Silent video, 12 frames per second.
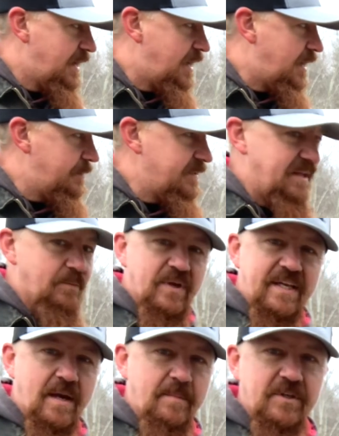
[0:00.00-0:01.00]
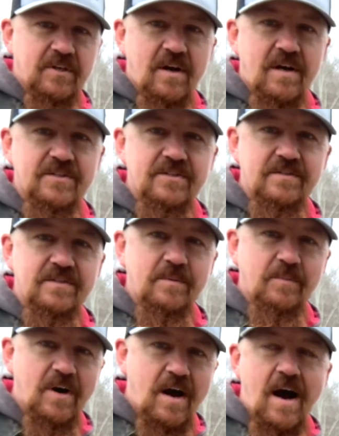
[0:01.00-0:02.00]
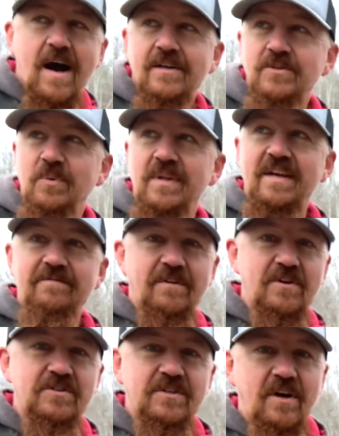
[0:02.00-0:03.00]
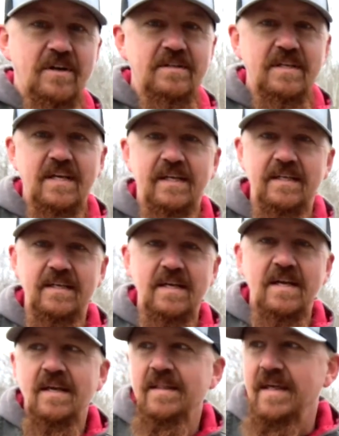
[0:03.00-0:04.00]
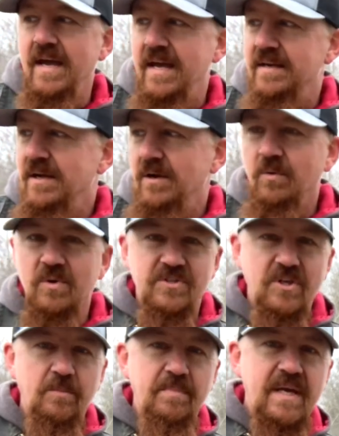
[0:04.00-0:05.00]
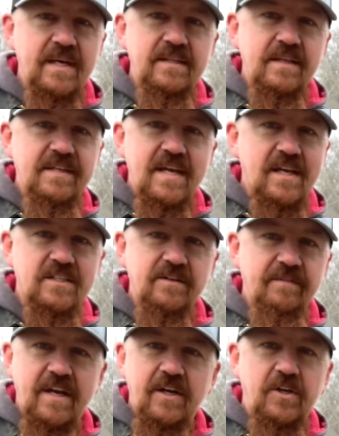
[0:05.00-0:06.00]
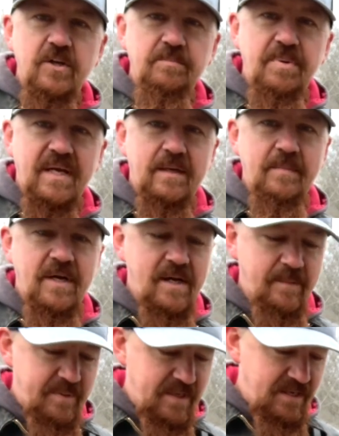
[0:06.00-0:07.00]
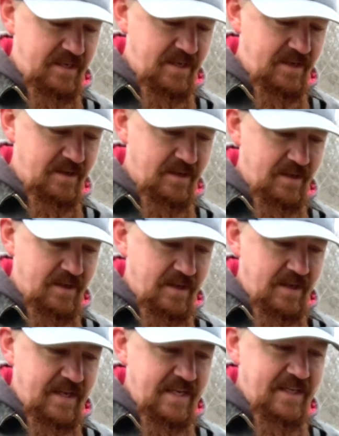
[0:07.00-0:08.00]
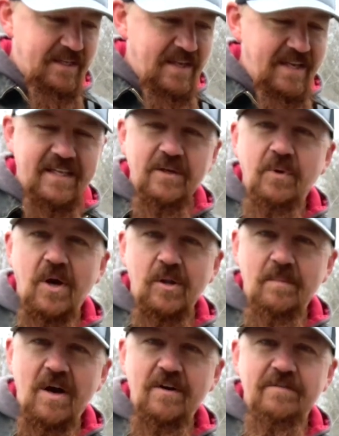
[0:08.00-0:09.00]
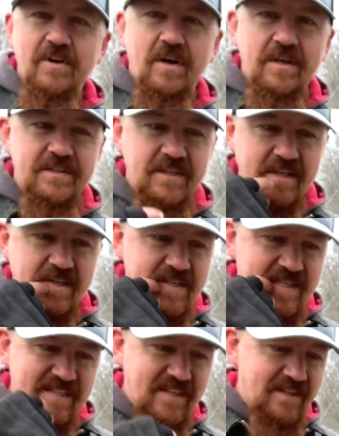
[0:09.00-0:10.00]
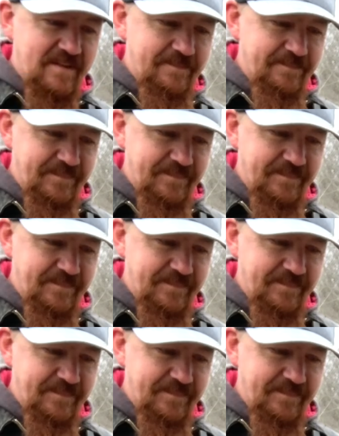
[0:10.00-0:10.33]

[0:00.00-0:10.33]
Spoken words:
And then we come across some rocks when they first started digging that were so big that the excavator couldn't pick them up, and he could roll them over onto the